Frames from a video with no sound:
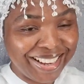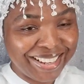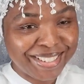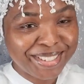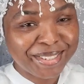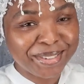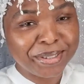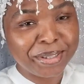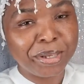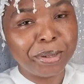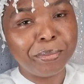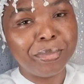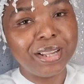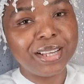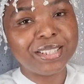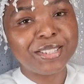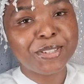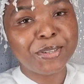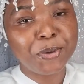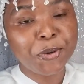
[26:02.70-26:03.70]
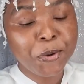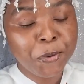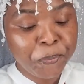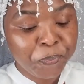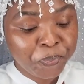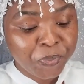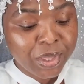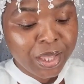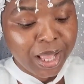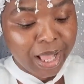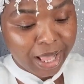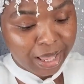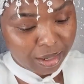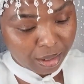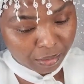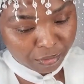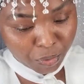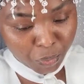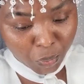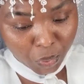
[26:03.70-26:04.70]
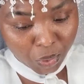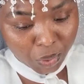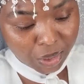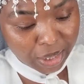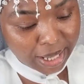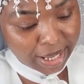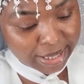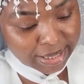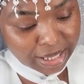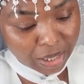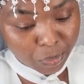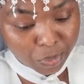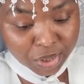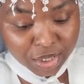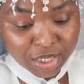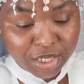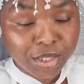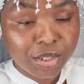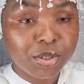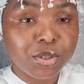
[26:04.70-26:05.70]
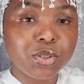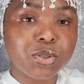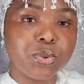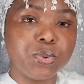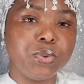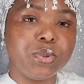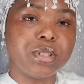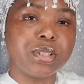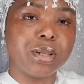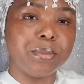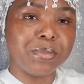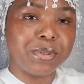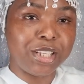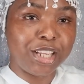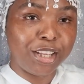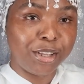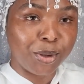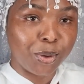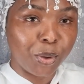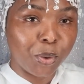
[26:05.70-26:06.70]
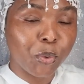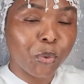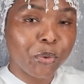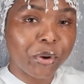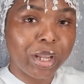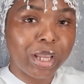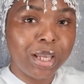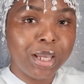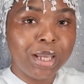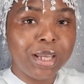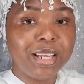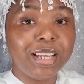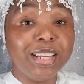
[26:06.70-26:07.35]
Yah eternal bless you. I love you all, and I will see you soon, someday in glory.